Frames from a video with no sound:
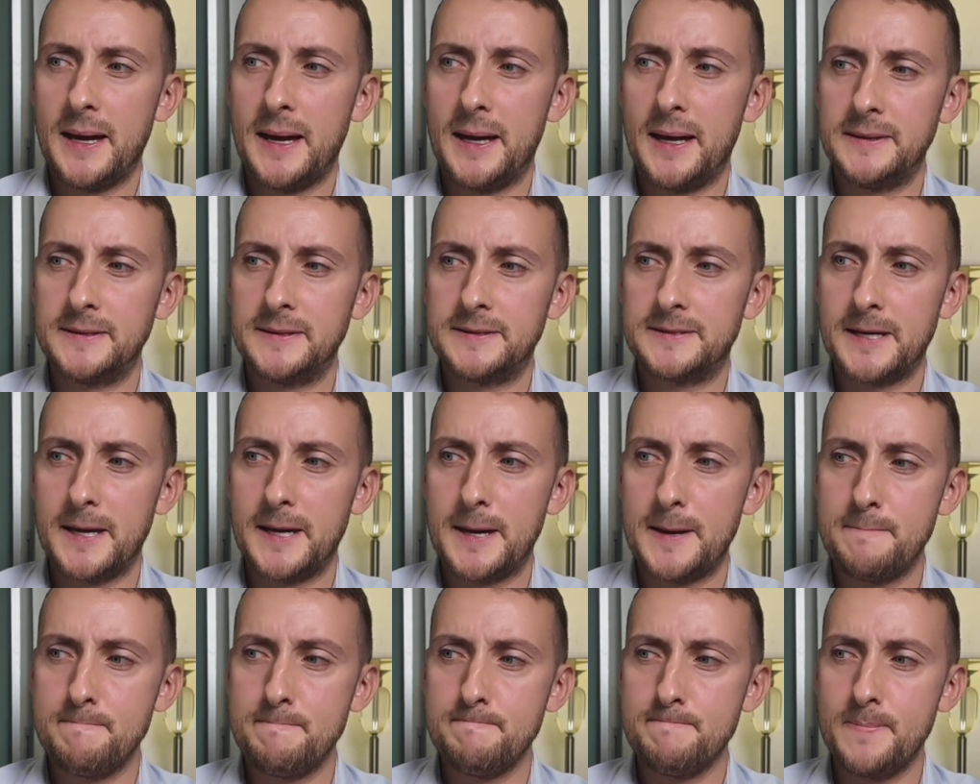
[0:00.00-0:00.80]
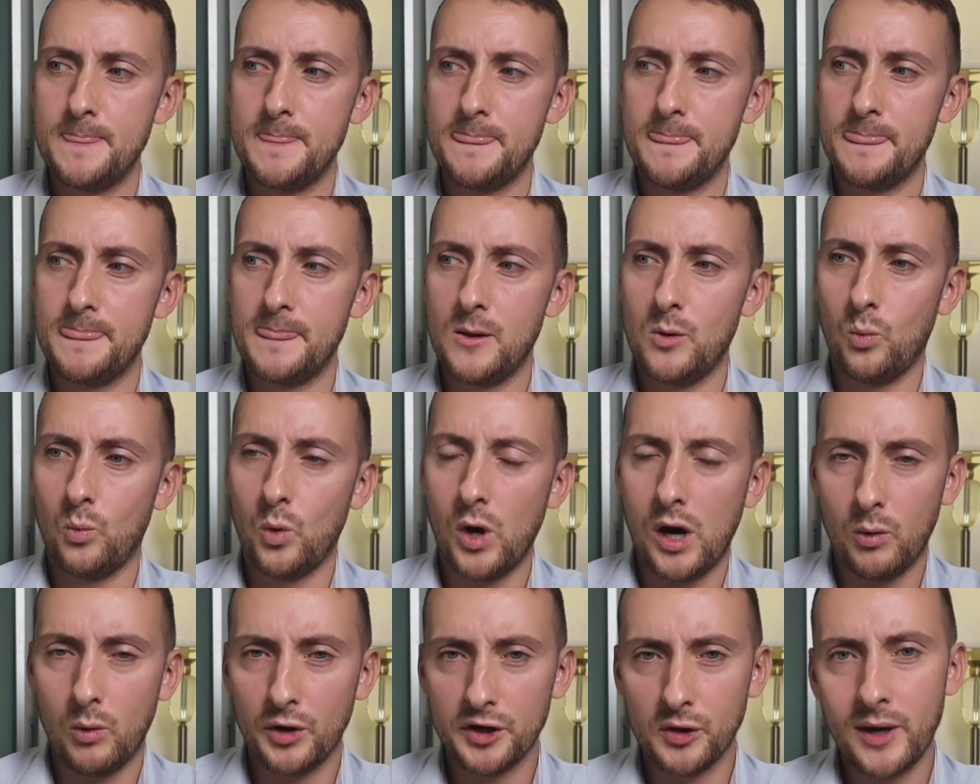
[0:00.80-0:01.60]
And
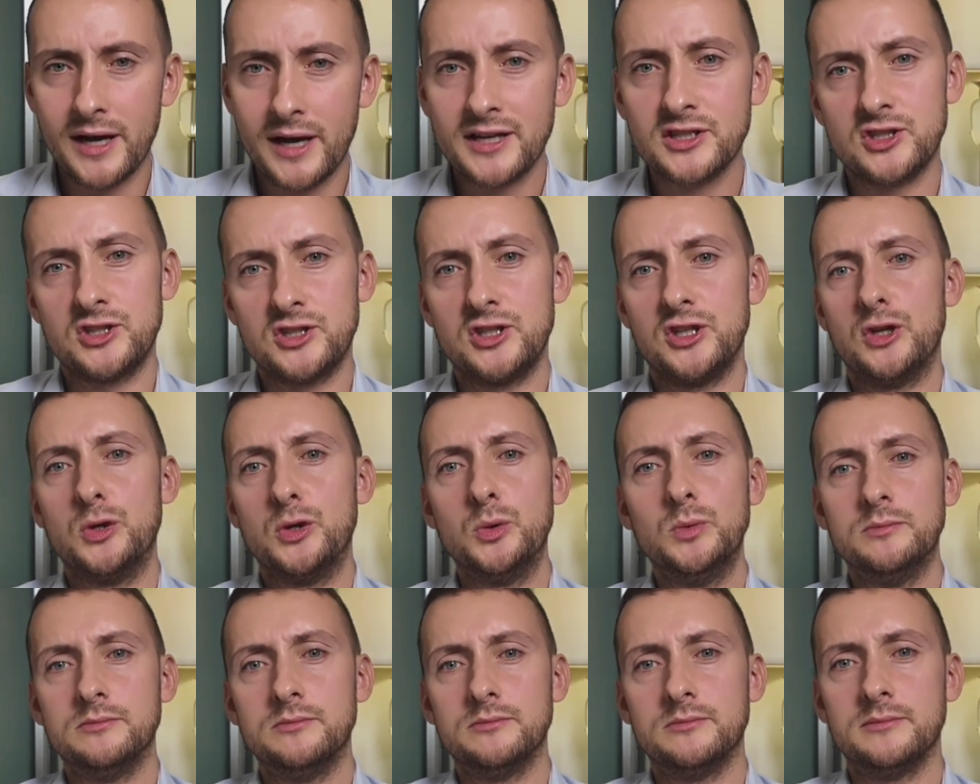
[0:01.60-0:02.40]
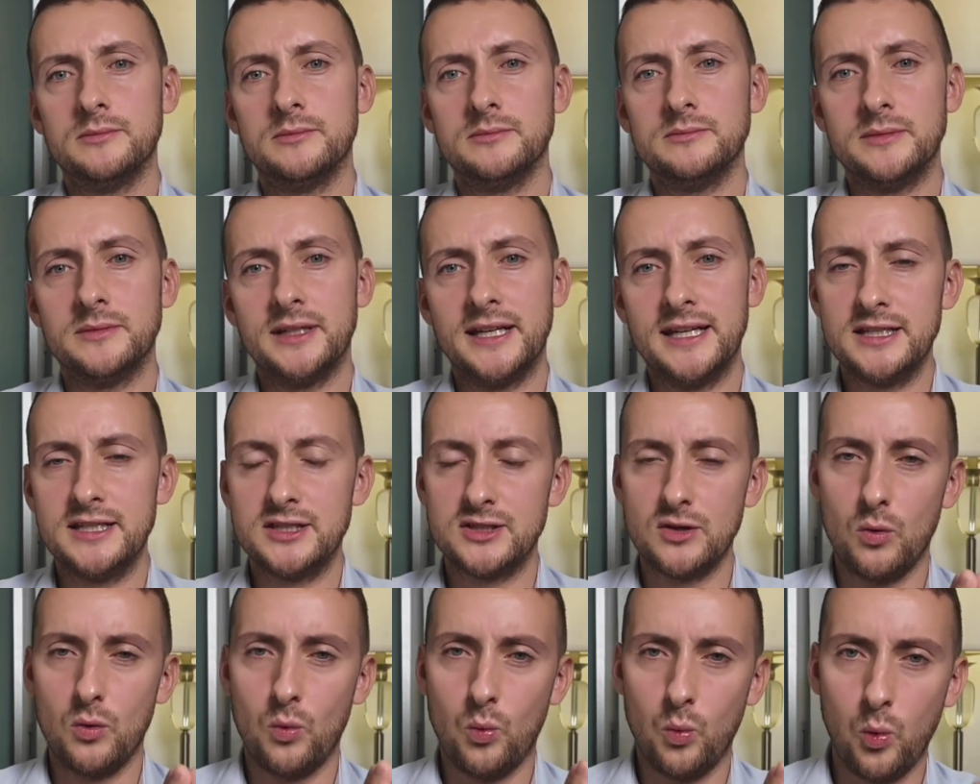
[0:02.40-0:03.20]
what I want to ask you
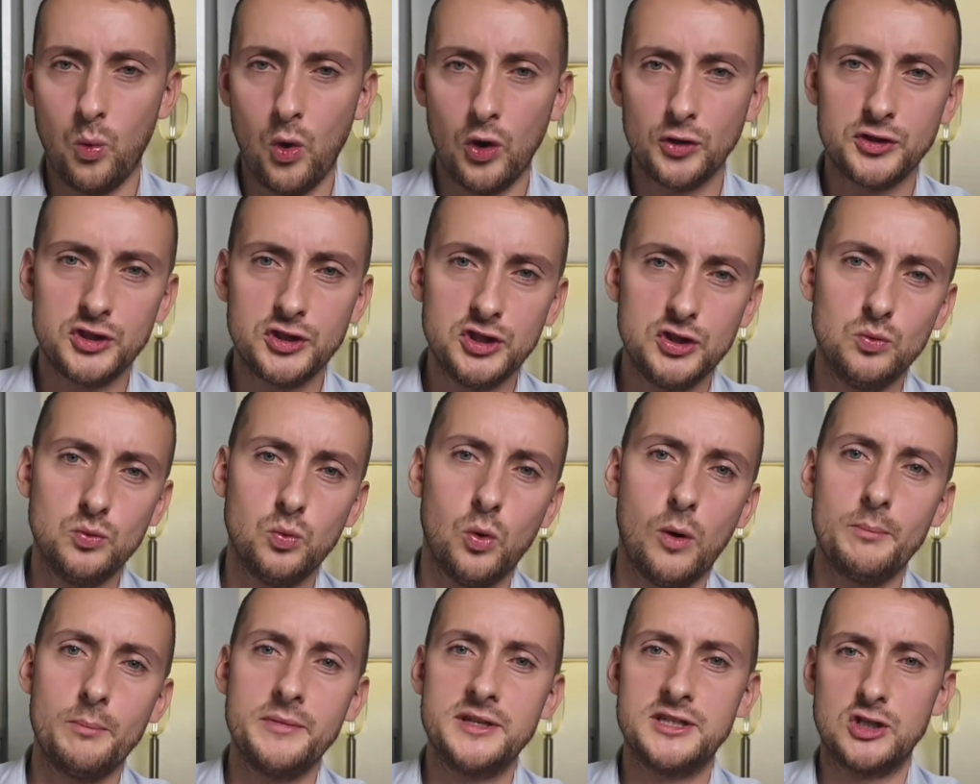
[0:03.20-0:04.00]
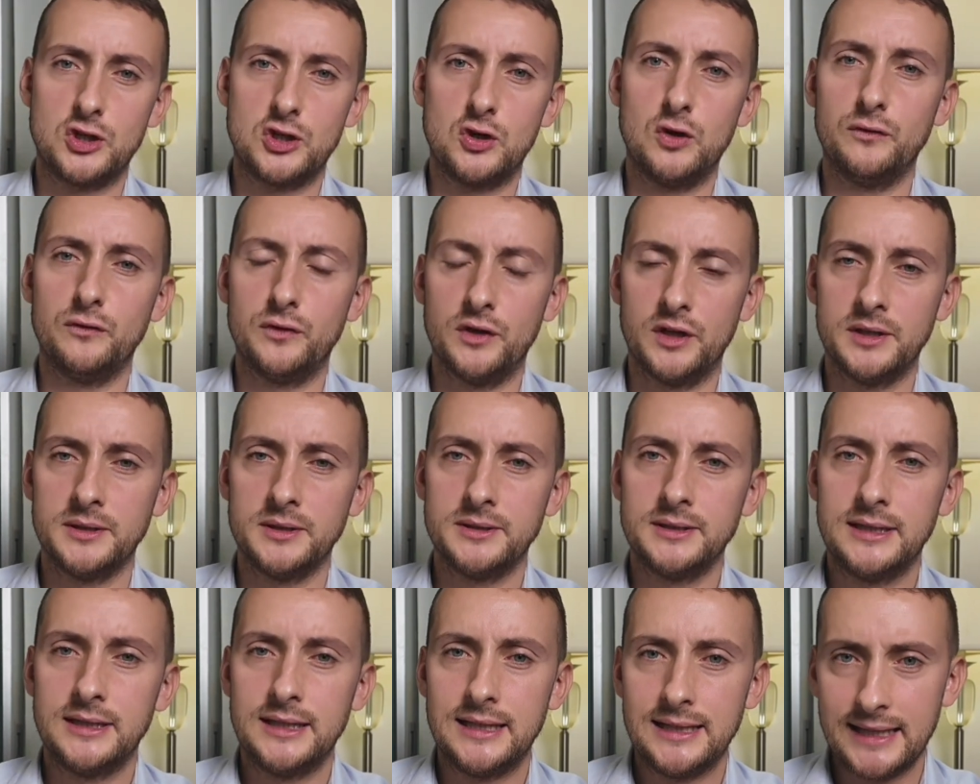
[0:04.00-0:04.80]
is, what do you want me to
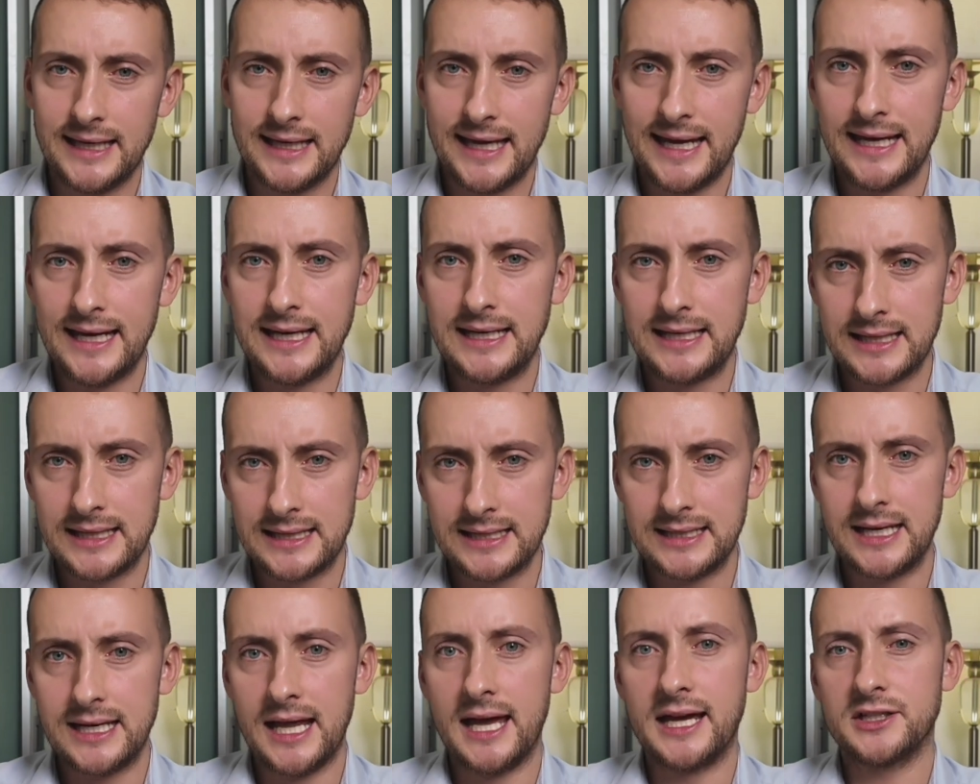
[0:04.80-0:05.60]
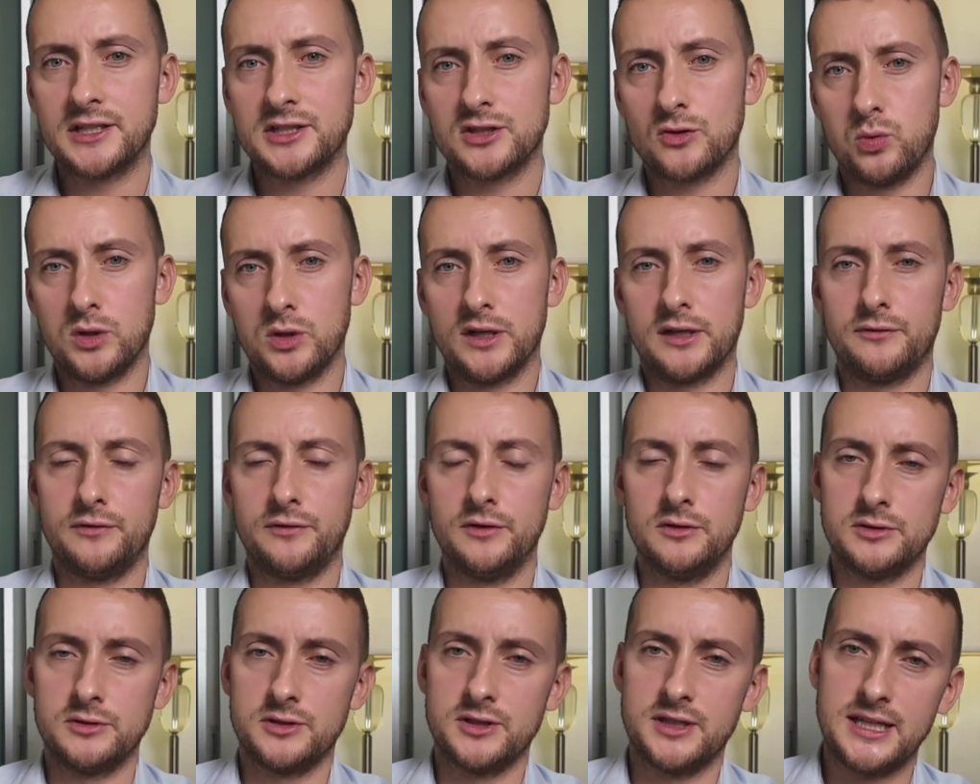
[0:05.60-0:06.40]
cover in the next
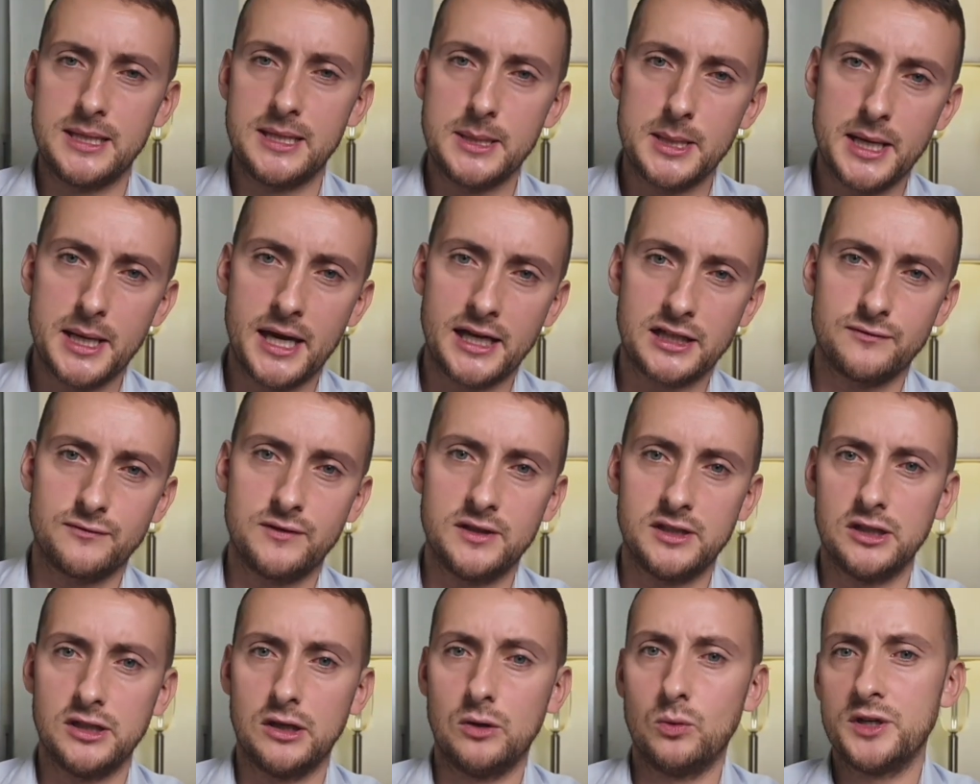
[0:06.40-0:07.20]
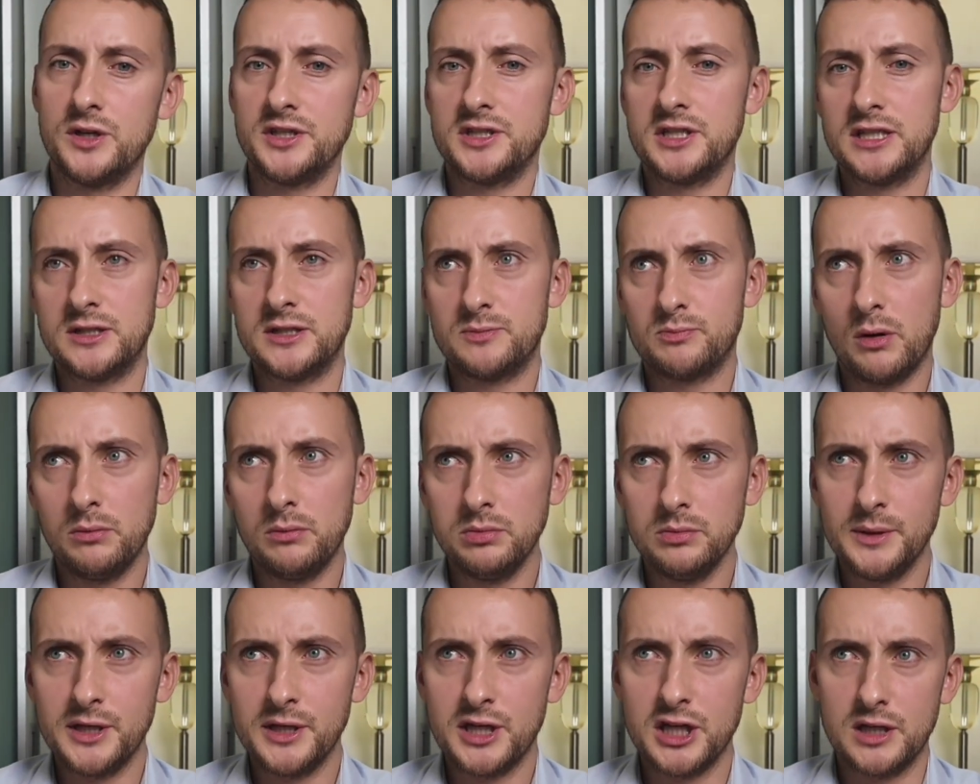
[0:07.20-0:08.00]
quick filter, in the next video, which is
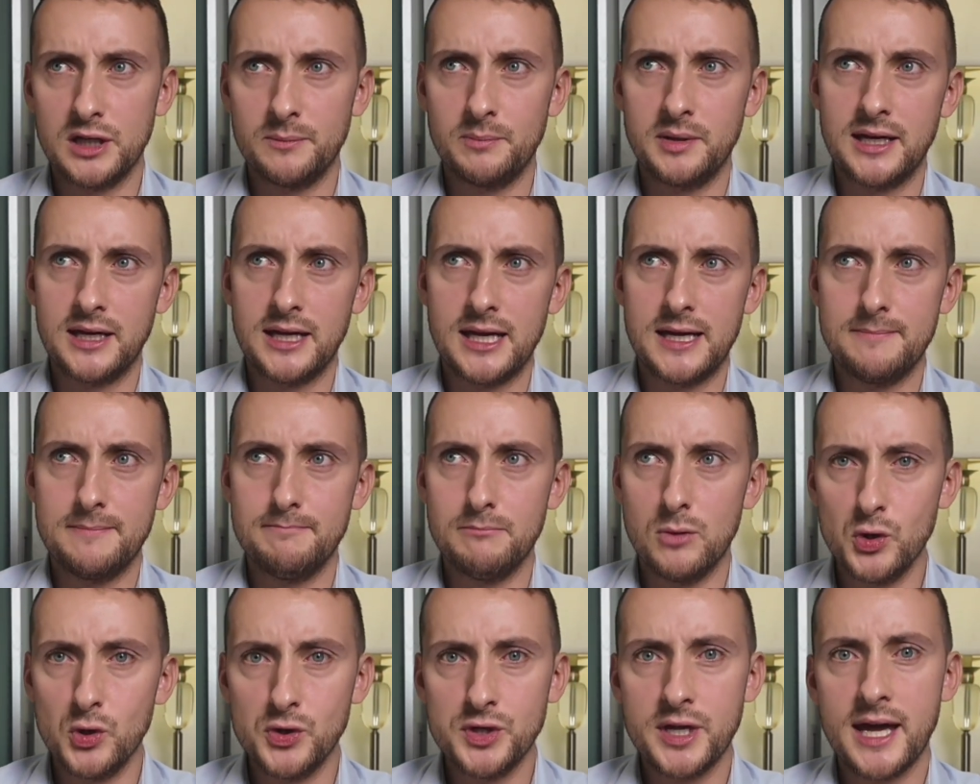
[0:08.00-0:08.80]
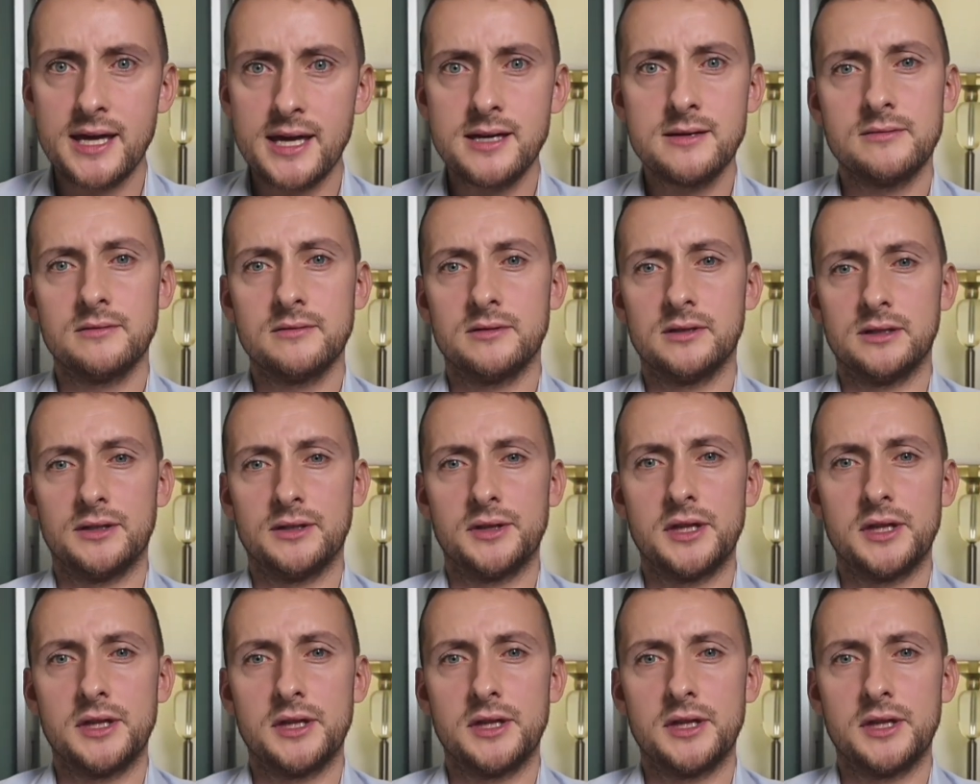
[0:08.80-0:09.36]
probably going to be Monday.